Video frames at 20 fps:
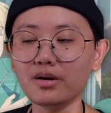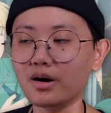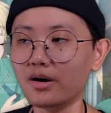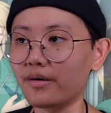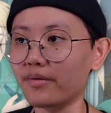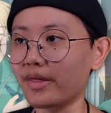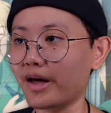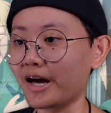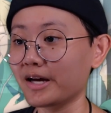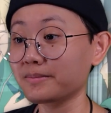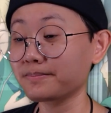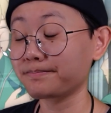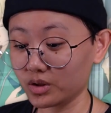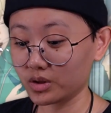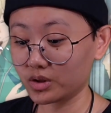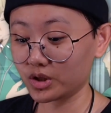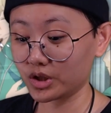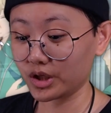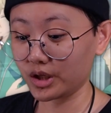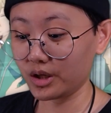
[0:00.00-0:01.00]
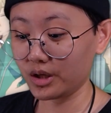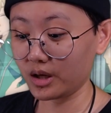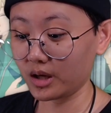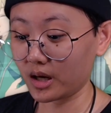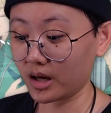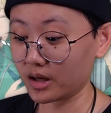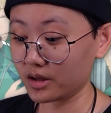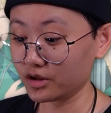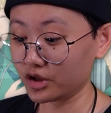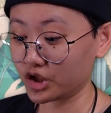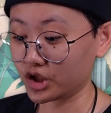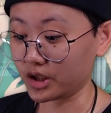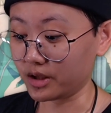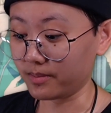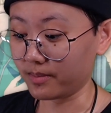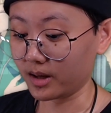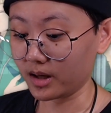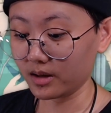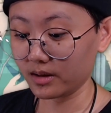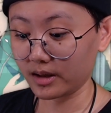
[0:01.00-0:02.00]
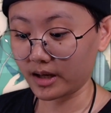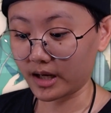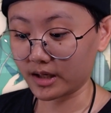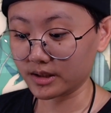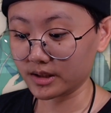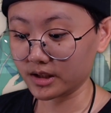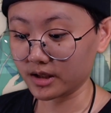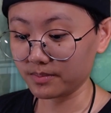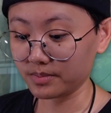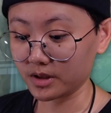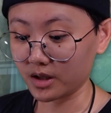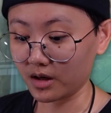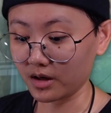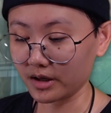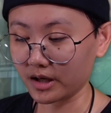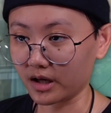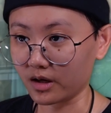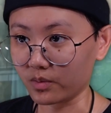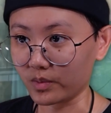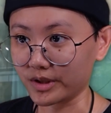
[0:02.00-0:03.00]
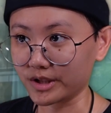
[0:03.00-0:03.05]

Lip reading: and all that, she and Shima ends up talking.